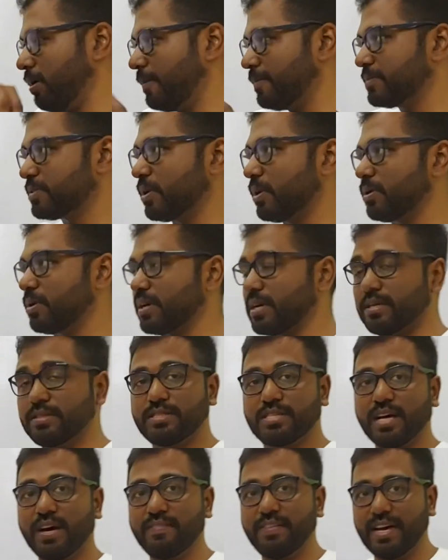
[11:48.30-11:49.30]
So to
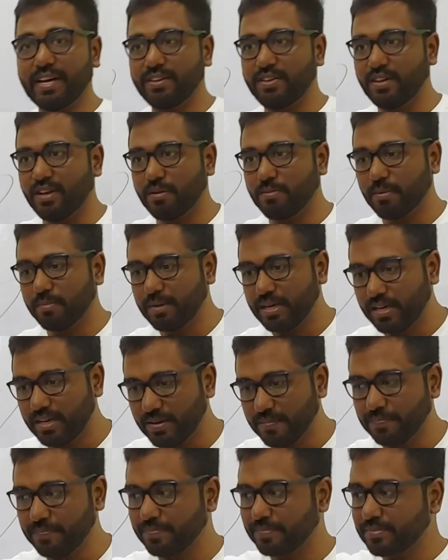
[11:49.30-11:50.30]
conserve angular
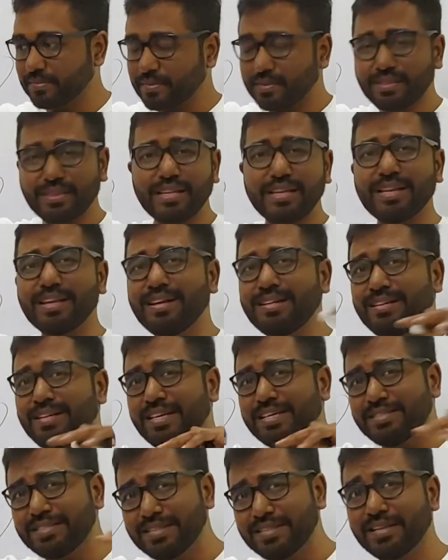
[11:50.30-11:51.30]
momentum, a
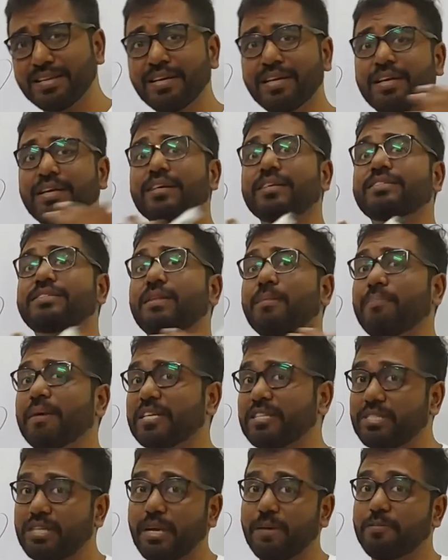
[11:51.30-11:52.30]
disk is the
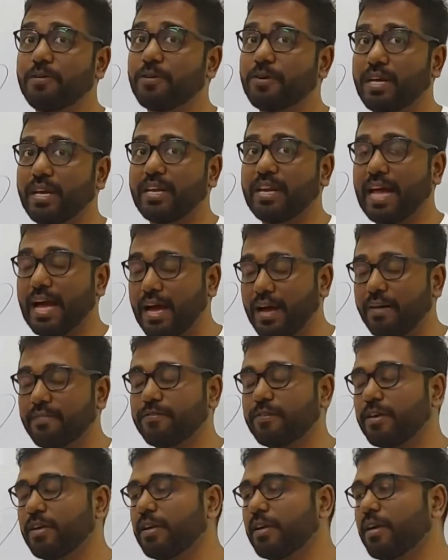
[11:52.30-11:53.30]
best shape you can
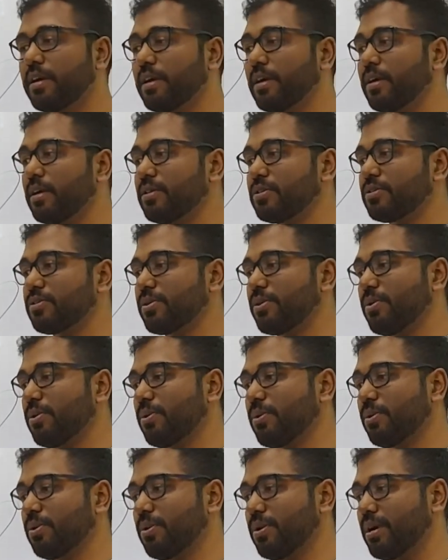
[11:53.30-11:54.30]
have.
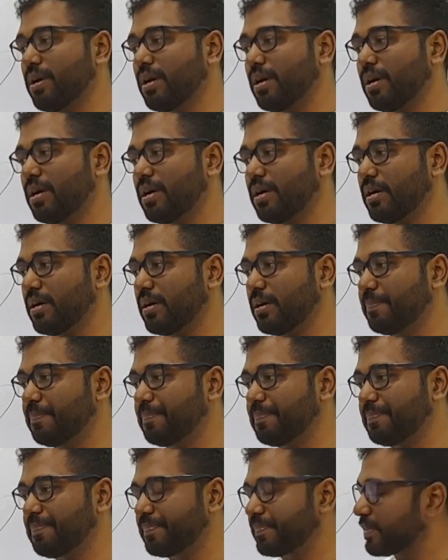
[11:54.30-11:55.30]

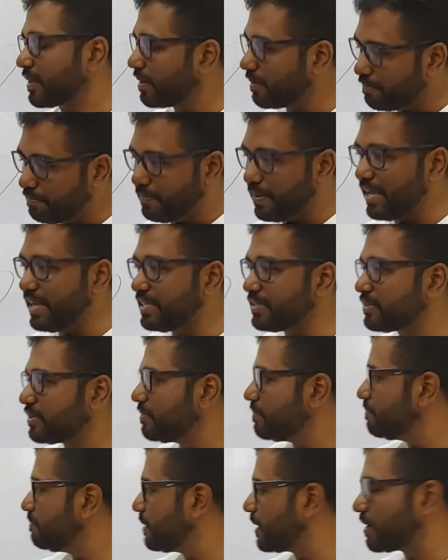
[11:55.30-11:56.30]
So
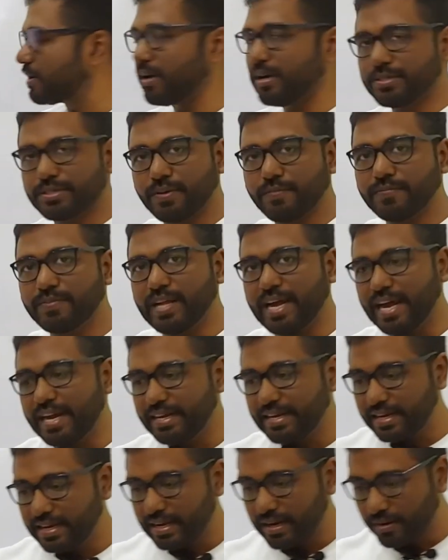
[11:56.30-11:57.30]
because of
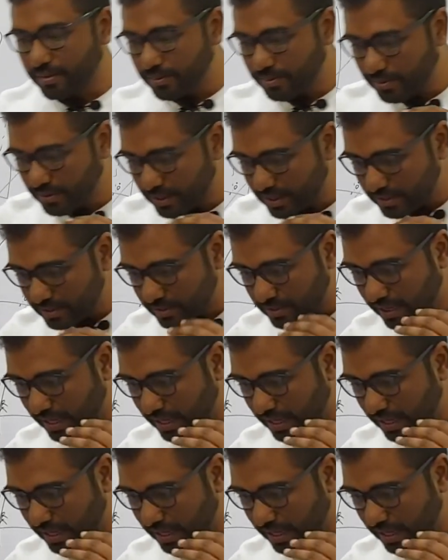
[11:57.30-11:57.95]
that, now